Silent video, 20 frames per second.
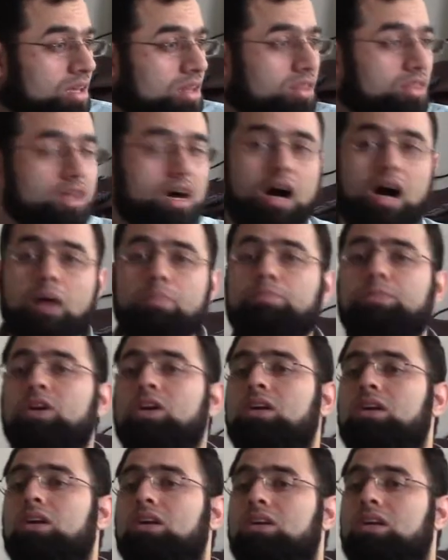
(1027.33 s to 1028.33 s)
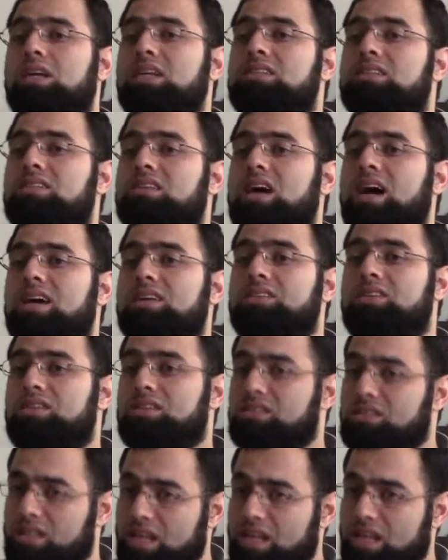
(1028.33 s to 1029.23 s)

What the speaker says: The upper incisors,